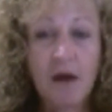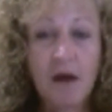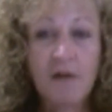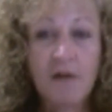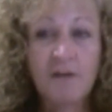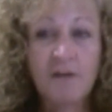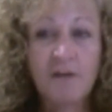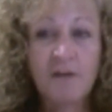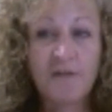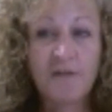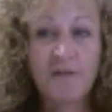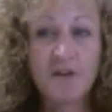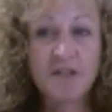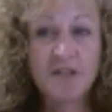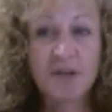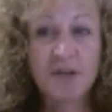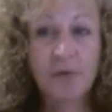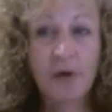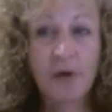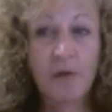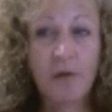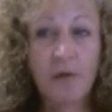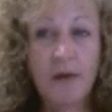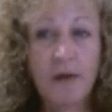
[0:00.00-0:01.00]
for the first
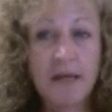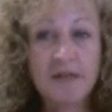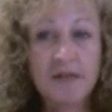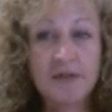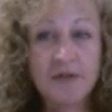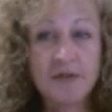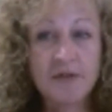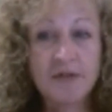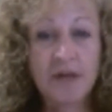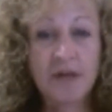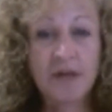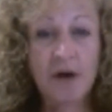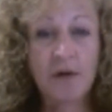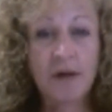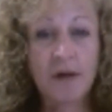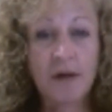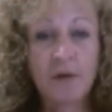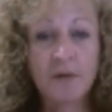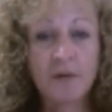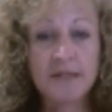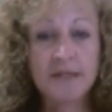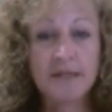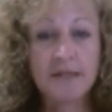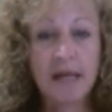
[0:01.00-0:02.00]
3 weeks or so, it
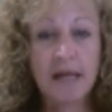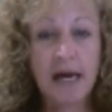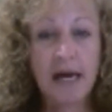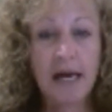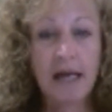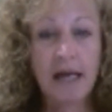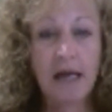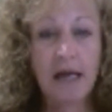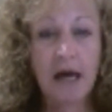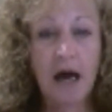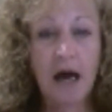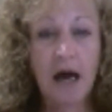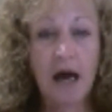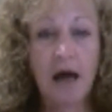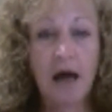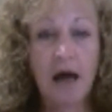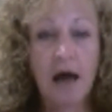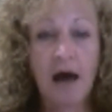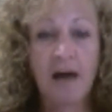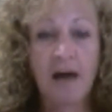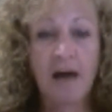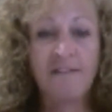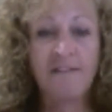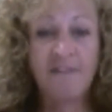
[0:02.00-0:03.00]
was like
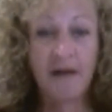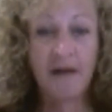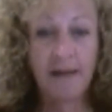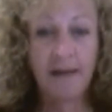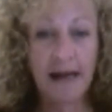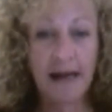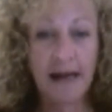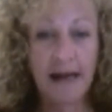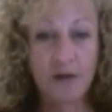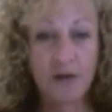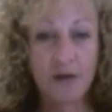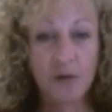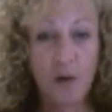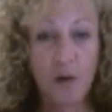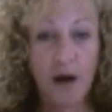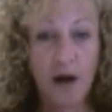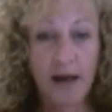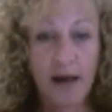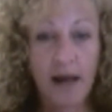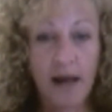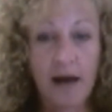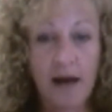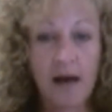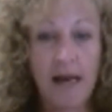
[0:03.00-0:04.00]
I felt like I was
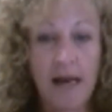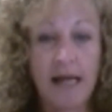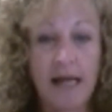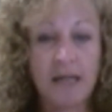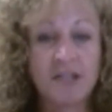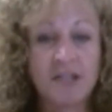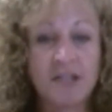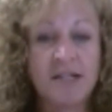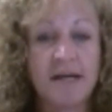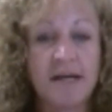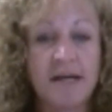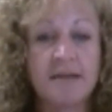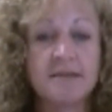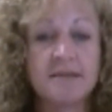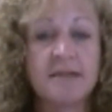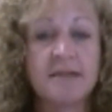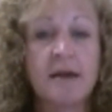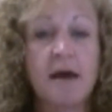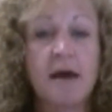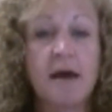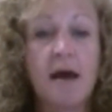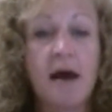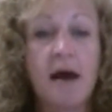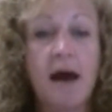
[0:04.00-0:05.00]
walking on eggshells.
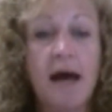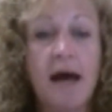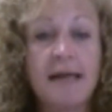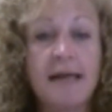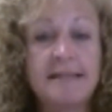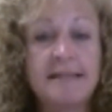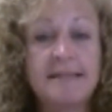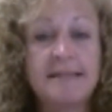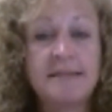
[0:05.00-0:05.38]
I